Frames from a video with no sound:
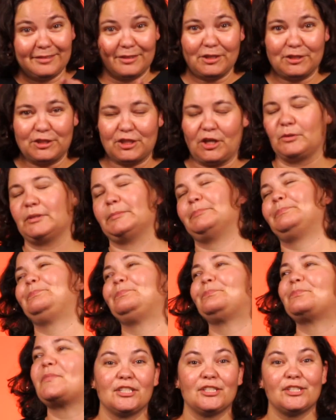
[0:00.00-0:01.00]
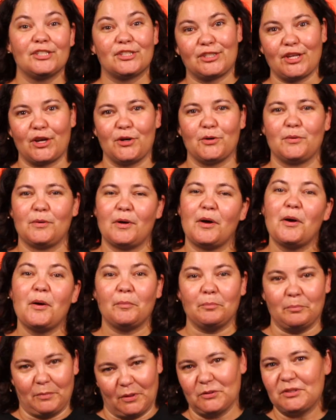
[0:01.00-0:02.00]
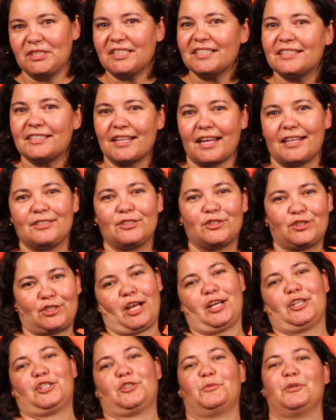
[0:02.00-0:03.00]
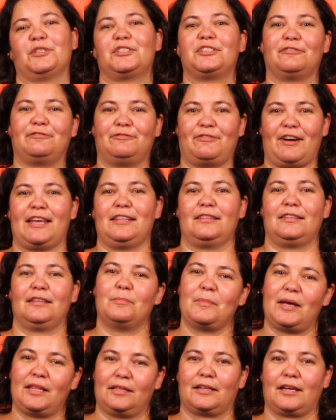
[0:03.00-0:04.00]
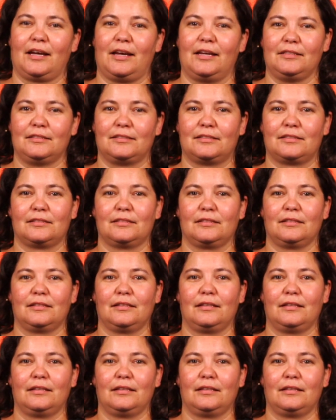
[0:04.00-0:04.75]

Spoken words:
Good joke. So Moses sends Joshua to fight the Amalekites.